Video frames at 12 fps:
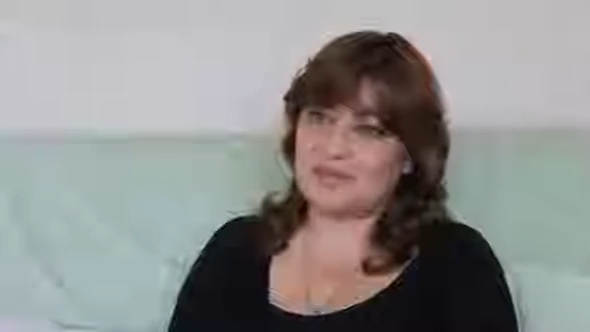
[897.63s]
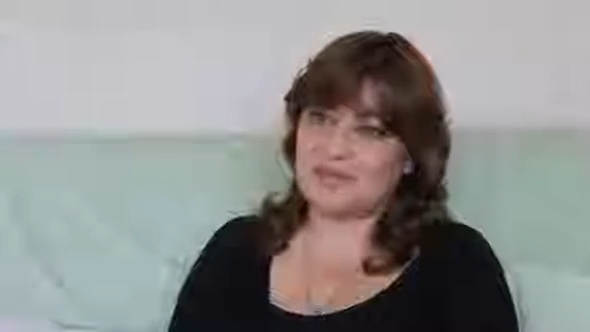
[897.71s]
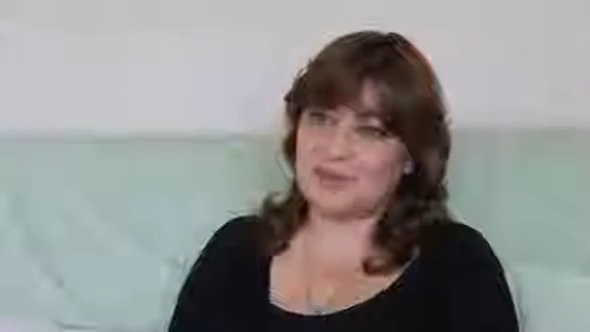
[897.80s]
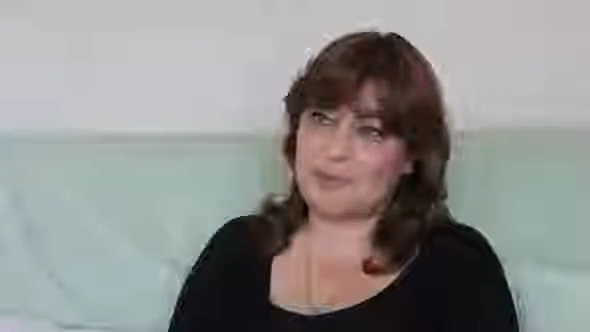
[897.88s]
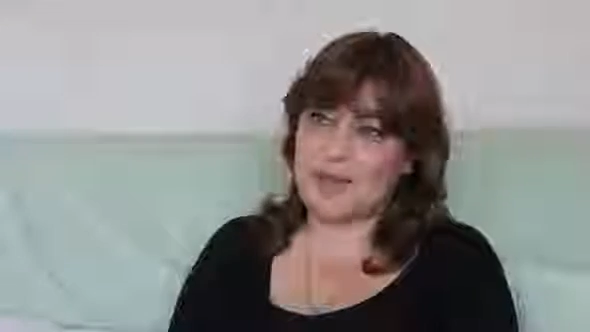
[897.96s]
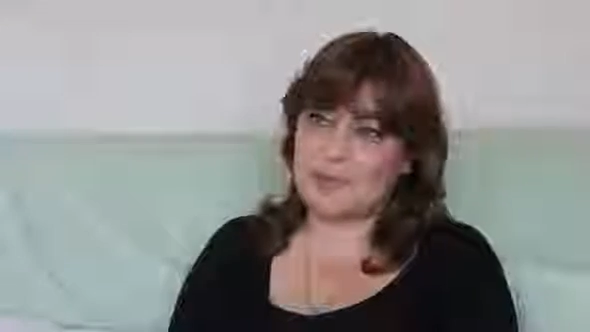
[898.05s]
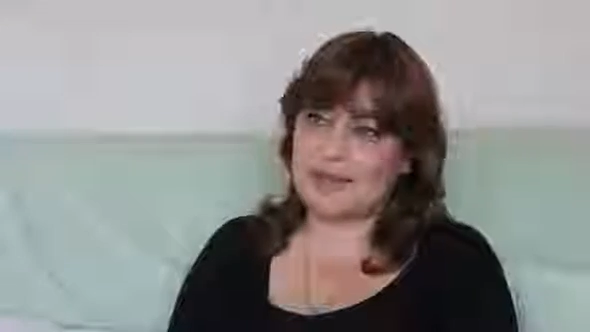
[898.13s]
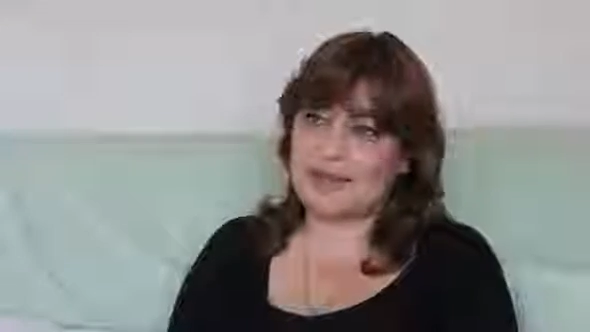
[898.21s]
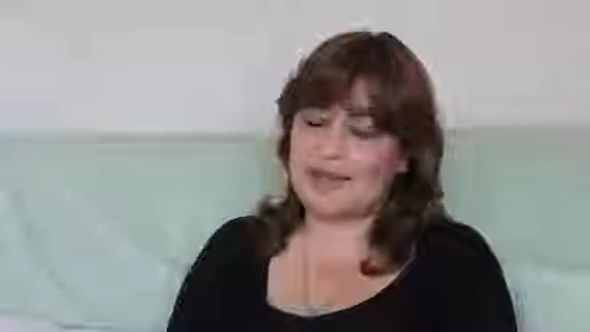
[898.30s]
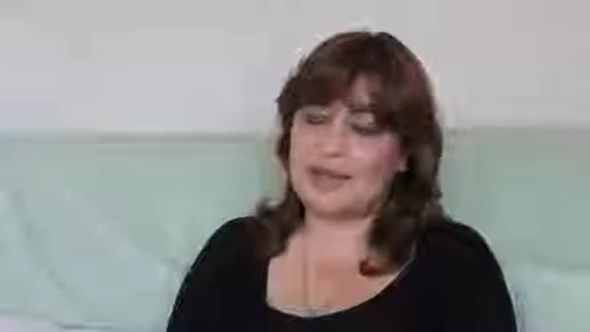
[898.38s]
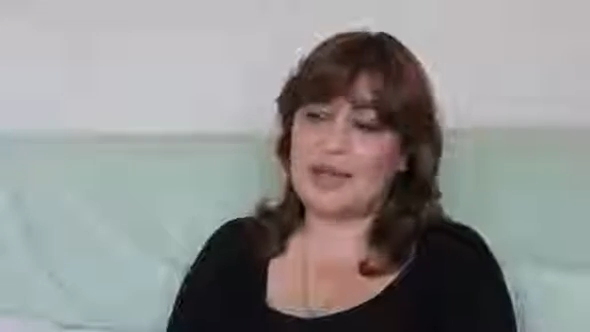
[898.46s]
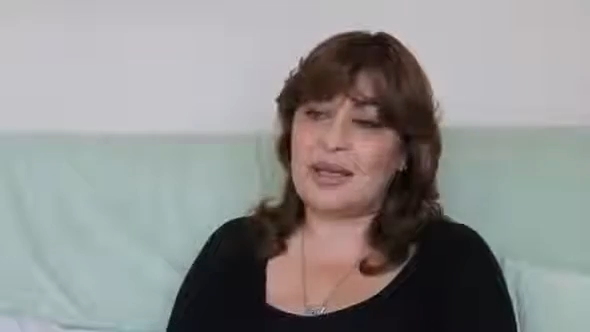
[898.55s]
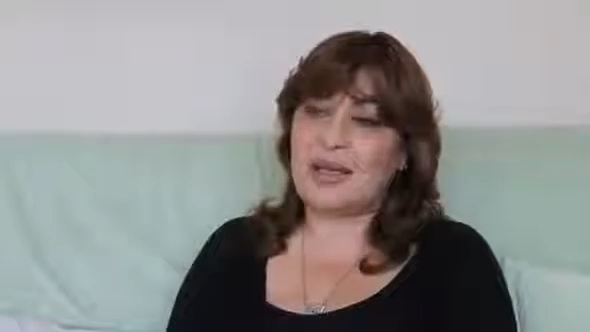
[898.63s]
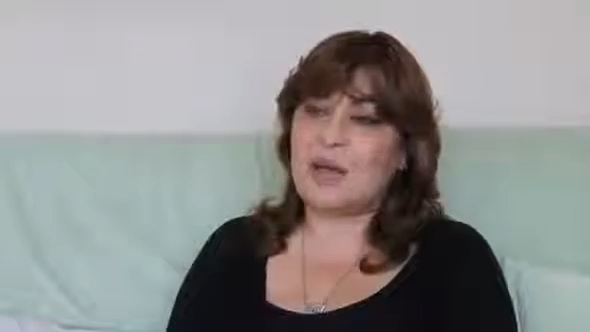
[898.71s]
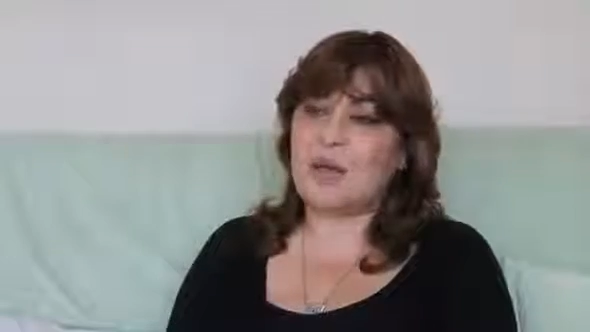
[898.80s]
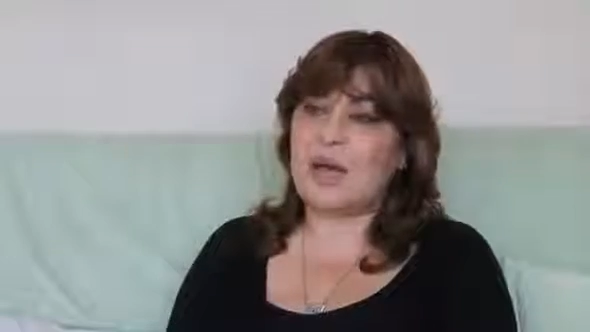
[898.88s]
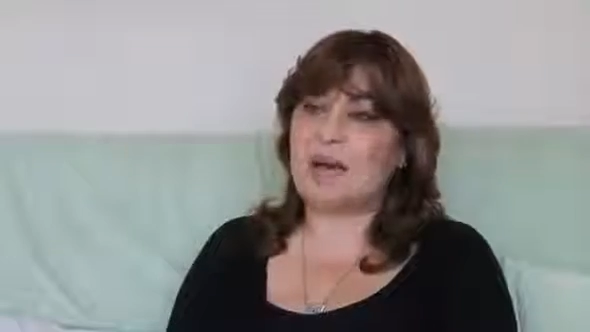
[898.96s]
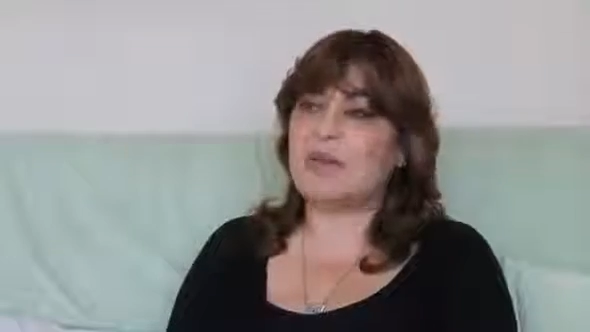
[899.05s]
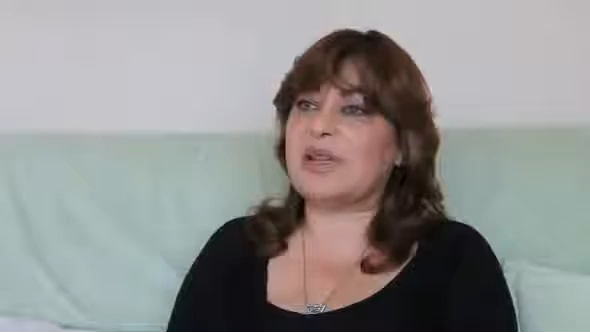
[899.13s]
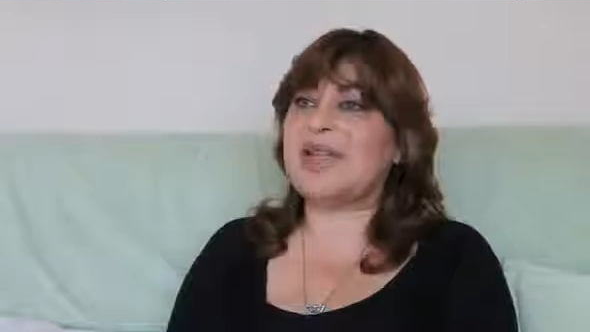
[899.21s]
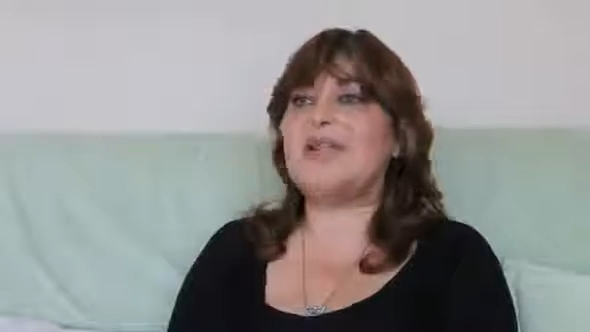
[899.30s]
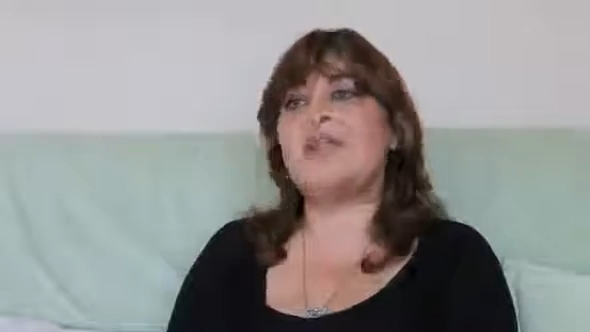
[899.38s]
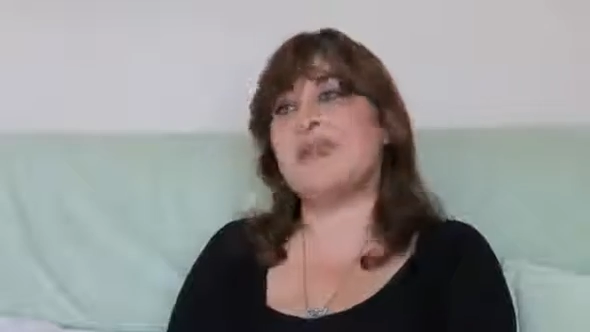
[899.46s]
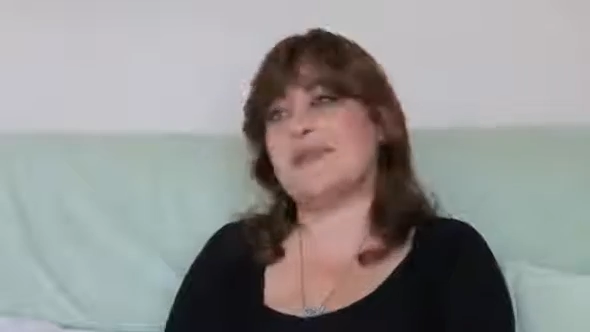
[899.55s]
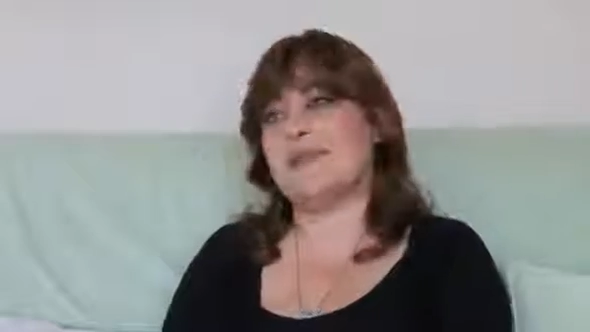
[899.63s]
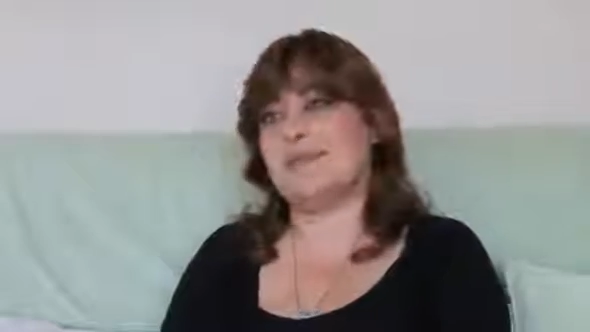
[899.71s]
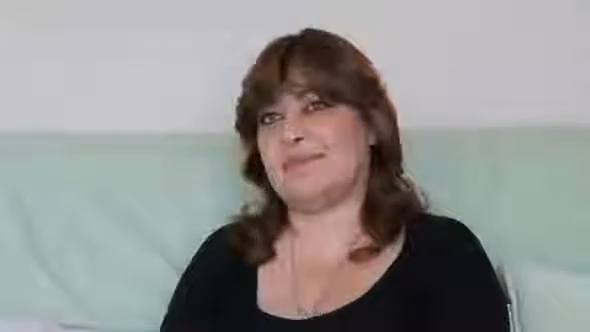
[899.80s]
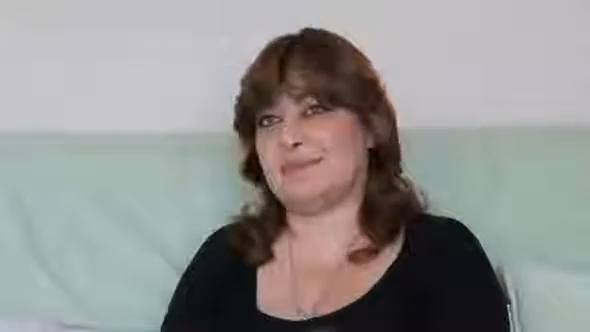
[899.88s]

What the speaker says: Republic, who have given,